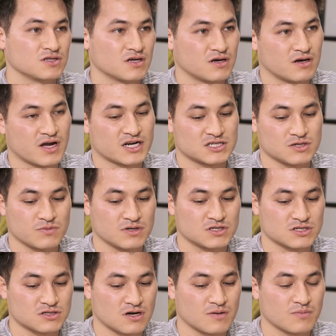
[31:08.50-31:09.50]
actually, we
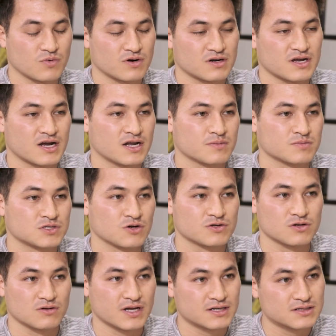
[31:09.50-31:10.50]
just onboarded a guy named
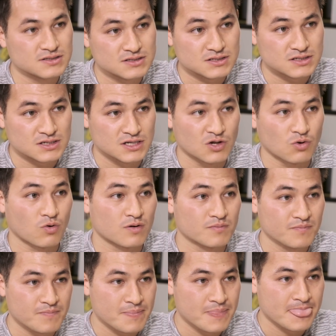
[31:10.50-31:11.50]
Tokyo Lens,
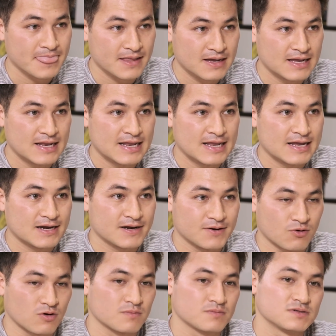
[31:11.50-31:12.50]
Norm. Mm-hmm.
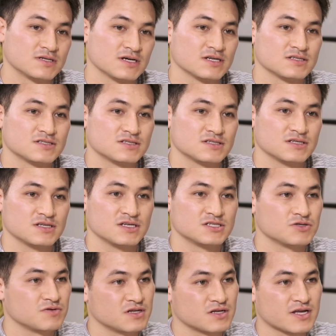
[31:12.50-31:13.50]
Norm does
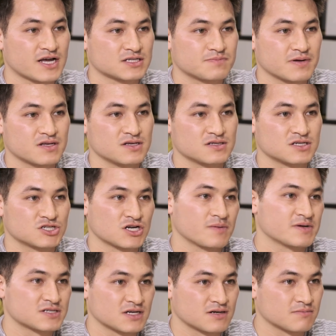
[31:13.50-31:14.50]
his unique aspect. He's a
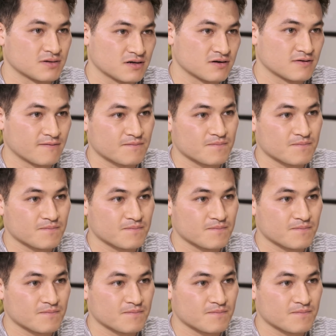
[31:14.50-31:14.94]
shamisen player.